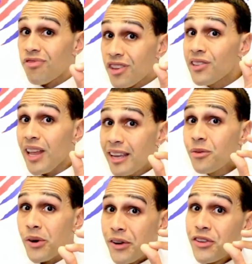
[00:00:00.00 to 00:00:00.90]
You're
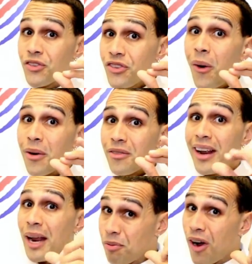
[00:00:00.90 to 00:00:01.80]
liking where this is going,
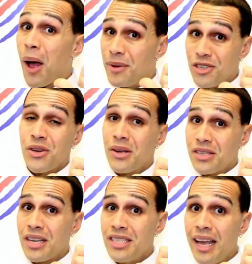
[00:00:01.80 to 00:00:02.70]
right? I promised you I was
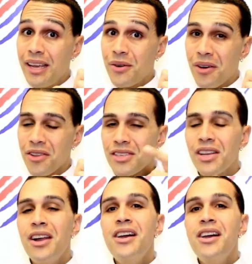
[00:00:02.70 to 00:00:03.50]
going to tell you all this.